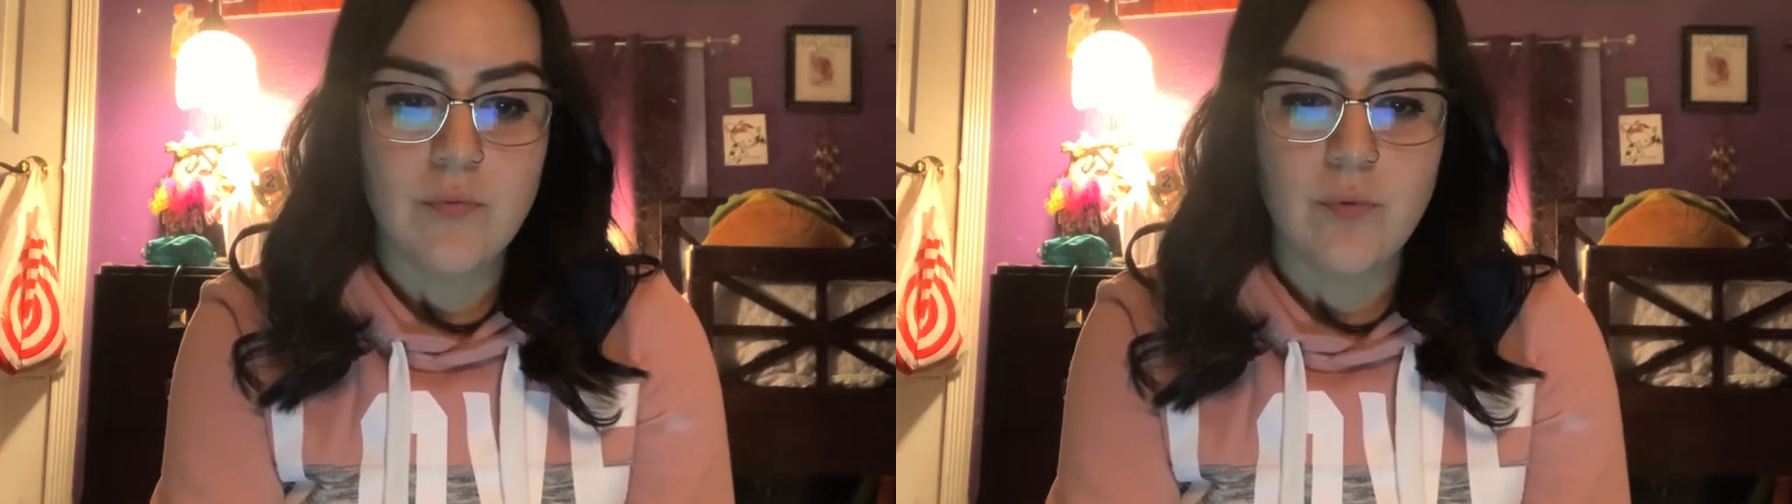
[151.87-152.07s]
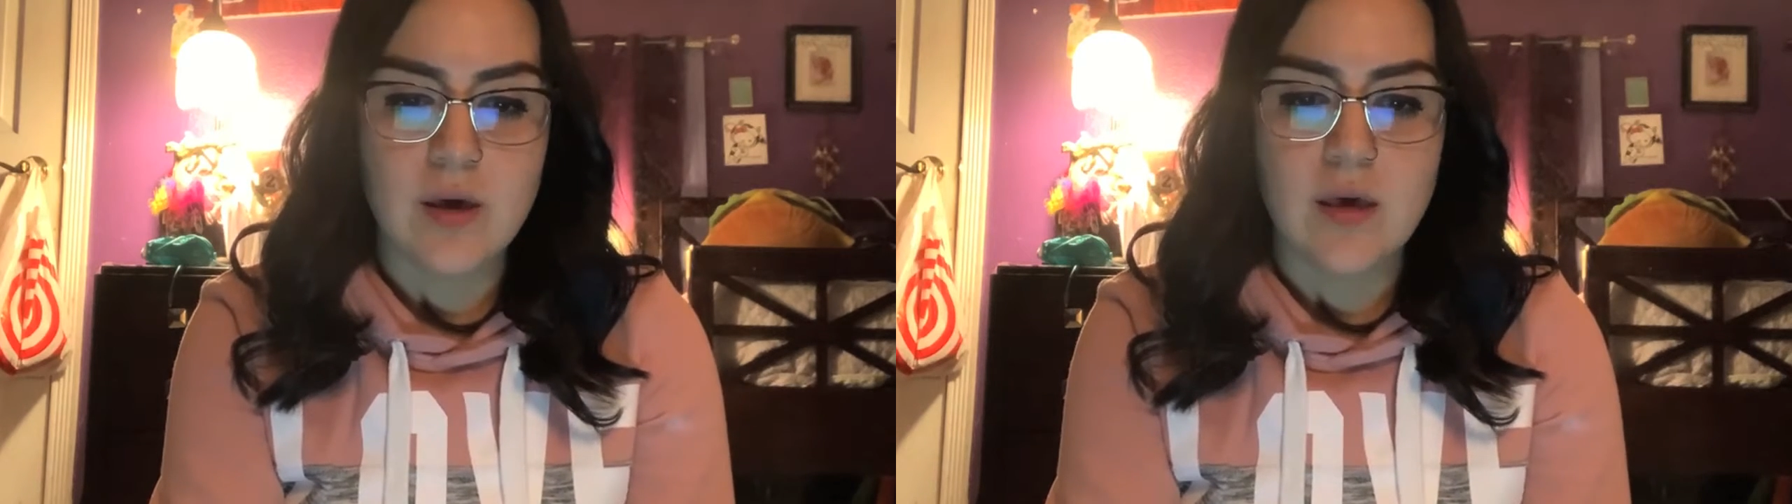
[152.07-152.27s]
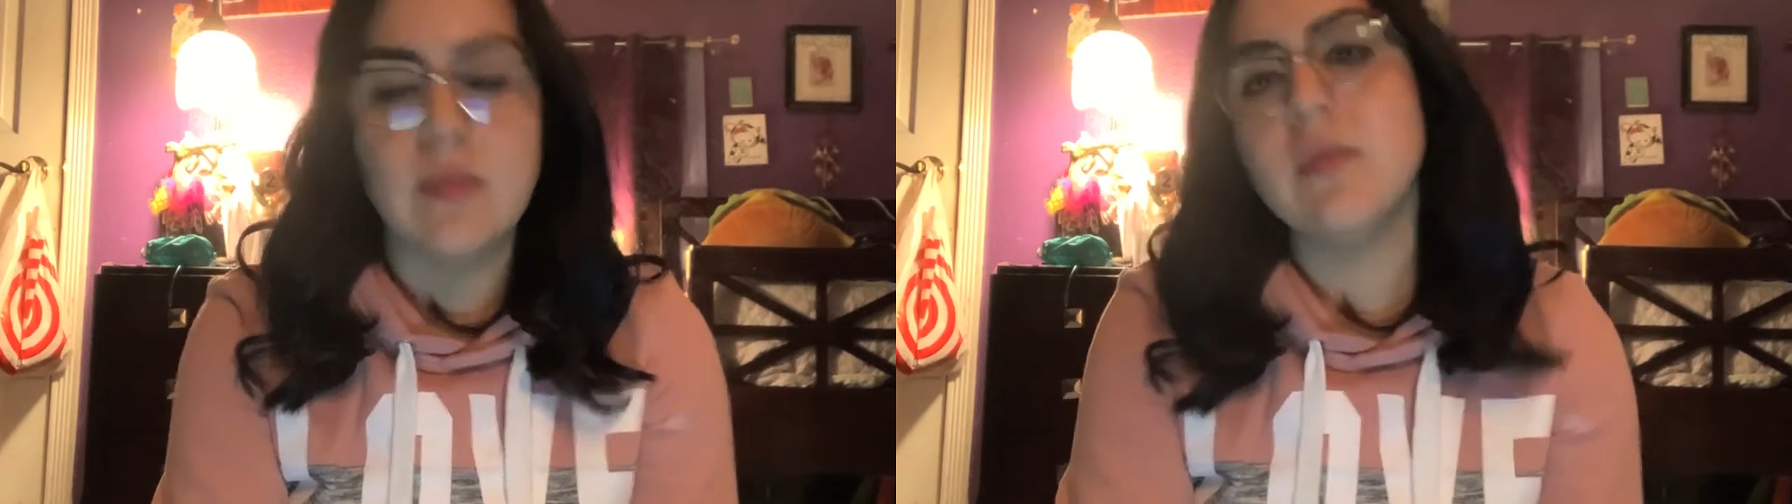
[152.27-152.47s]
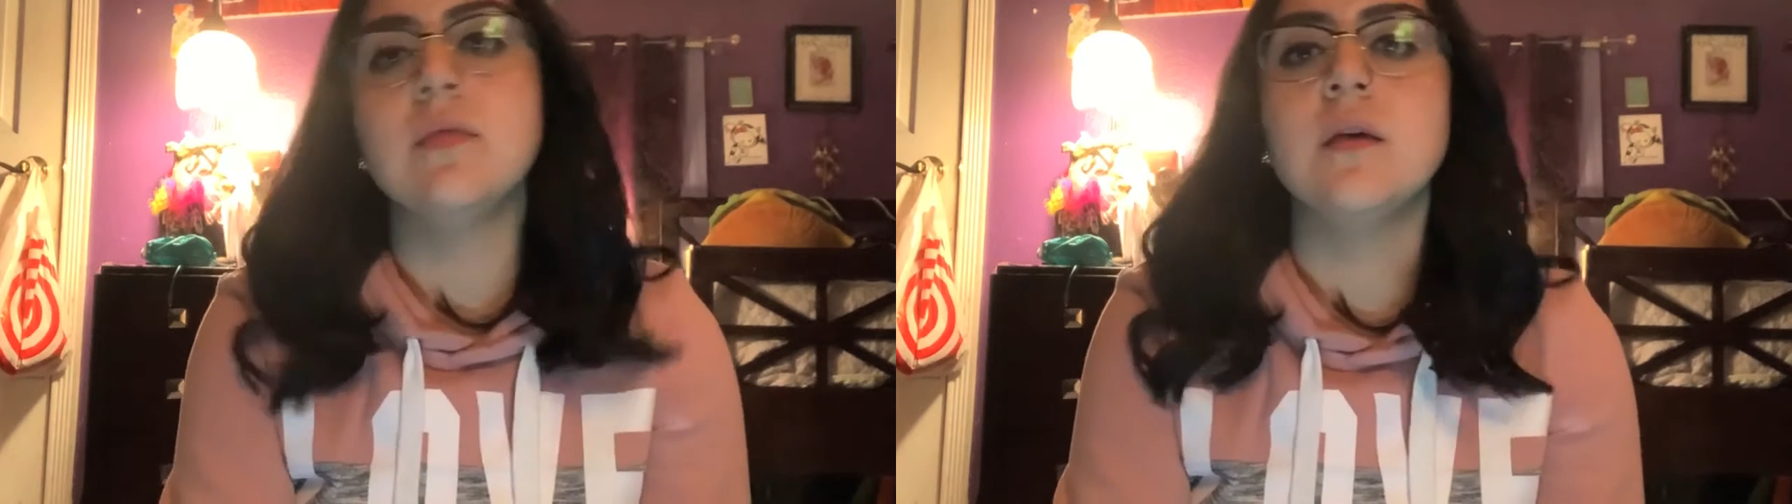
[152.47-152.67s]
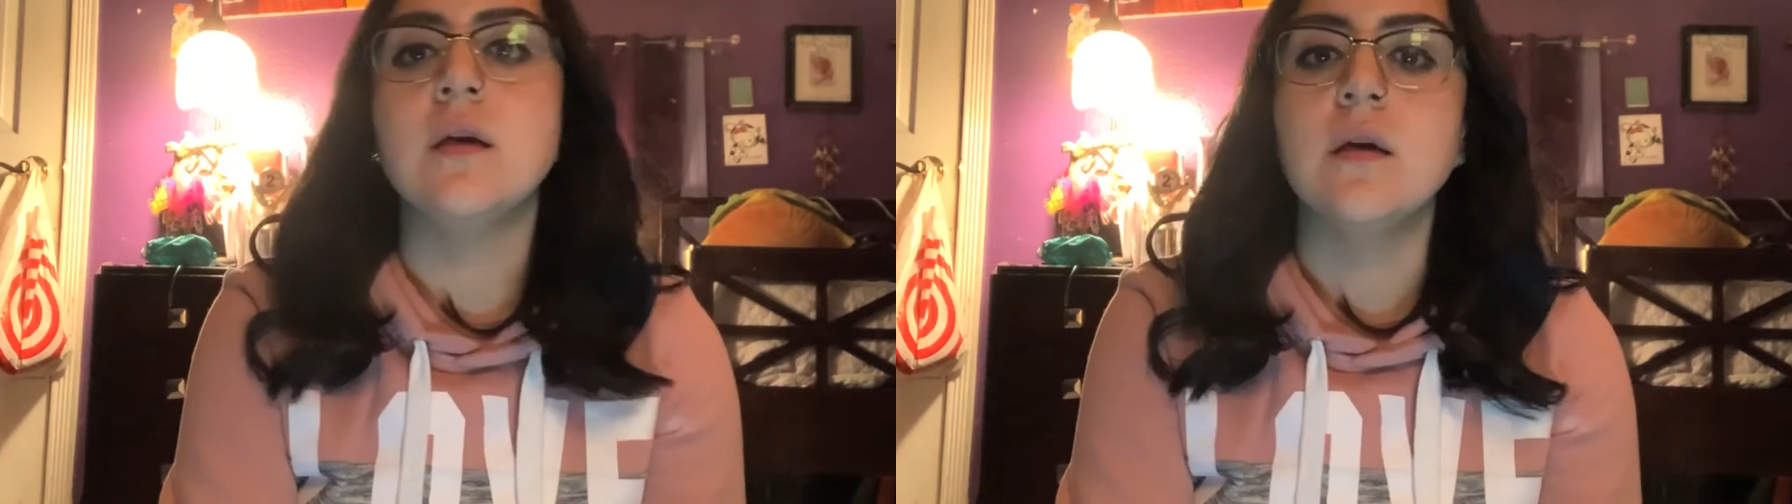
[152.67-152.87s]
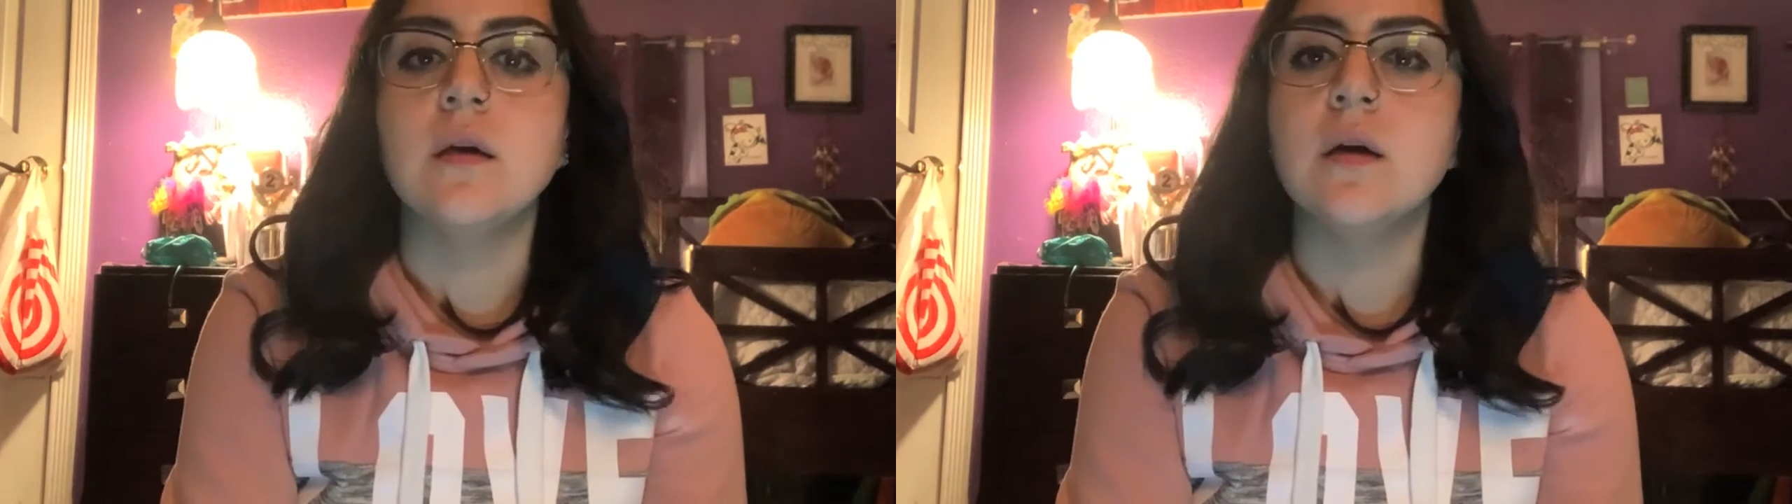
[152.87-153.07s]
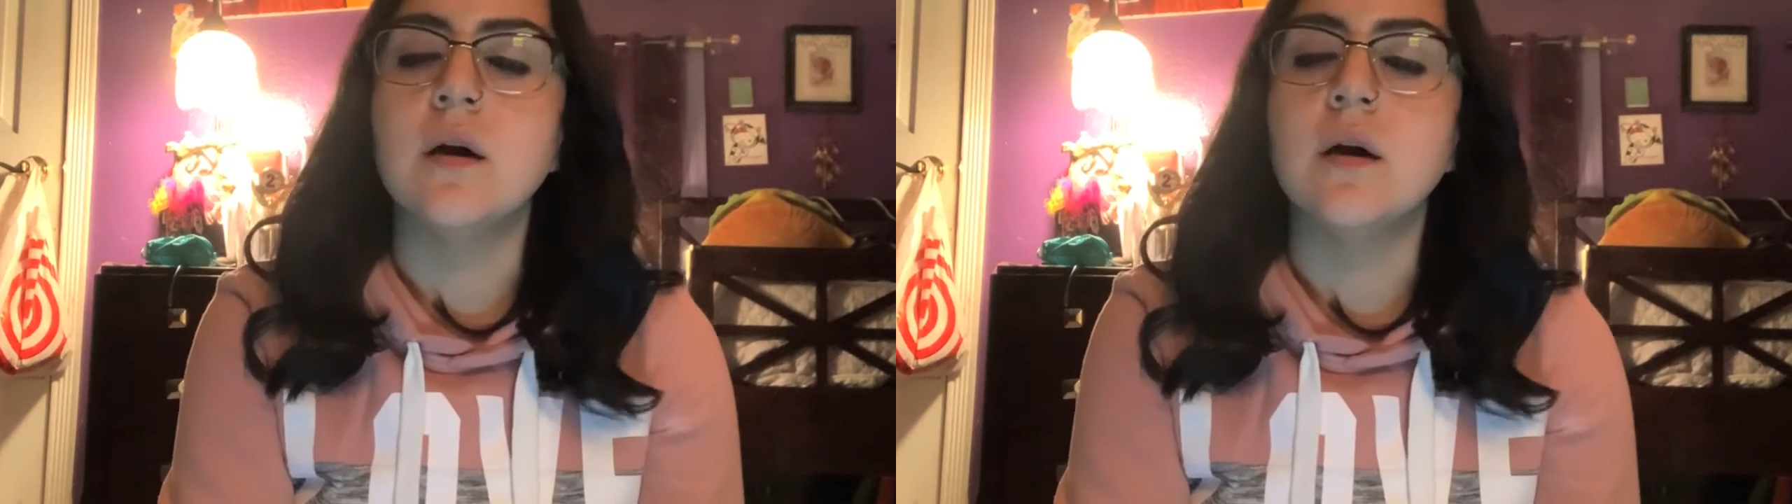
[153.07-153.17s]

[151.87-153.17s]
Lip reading: with the